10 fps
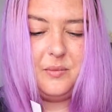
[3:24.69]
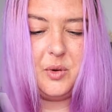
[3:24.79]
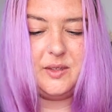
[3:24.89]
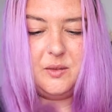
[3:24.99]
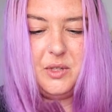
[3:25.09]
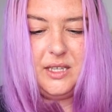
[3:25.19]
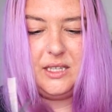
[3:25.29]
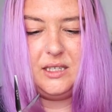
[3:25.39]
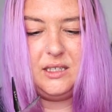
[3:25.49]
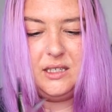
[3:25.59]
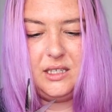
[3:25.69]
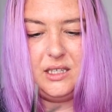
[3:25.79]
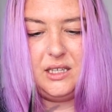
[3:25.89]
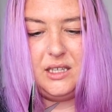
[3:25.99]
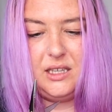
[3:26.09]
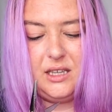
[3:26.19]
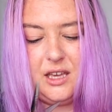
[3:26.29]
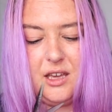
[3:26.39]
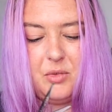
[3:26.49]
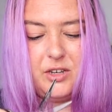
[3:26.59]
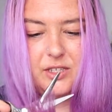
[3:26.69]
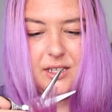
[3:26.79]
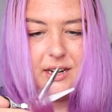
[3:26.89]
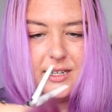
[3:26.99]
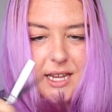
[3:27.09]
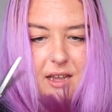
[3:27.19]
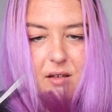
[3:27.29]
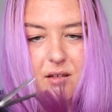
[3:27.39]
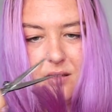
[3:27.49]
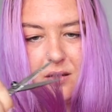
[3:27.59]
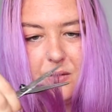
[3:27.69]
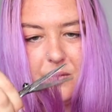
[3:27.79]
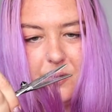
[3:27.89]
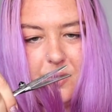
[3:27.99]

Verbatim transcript: possibly. How much did I take off?